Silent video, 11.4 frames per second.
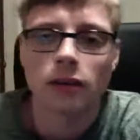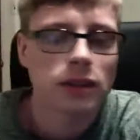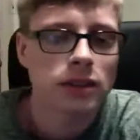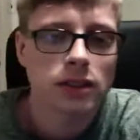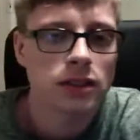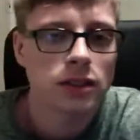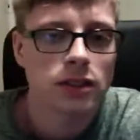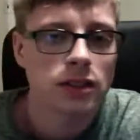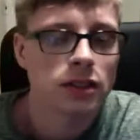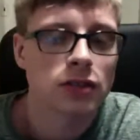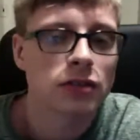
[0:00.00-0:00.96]
It's just
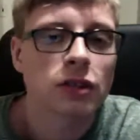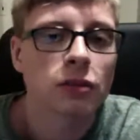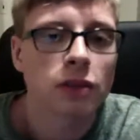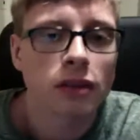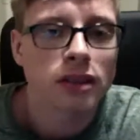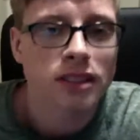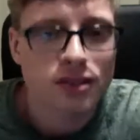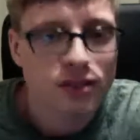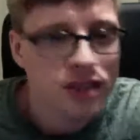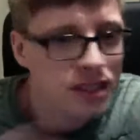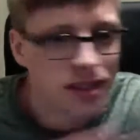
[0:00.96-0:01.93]
because you deal with all
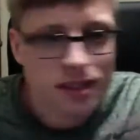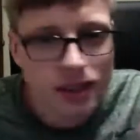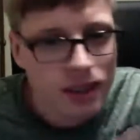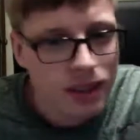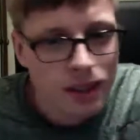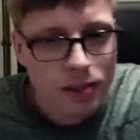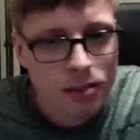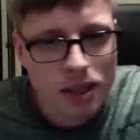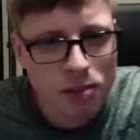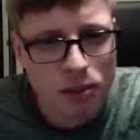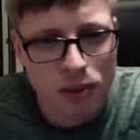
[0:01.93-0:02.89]
these
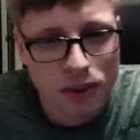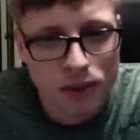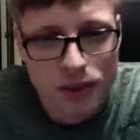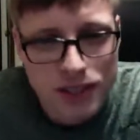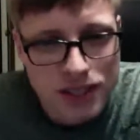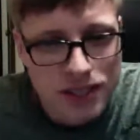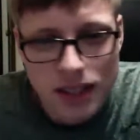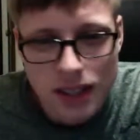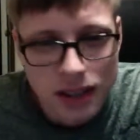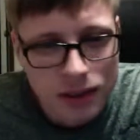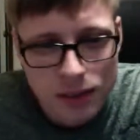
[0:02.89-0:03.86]
people that are just
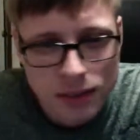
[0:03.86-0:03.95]
like,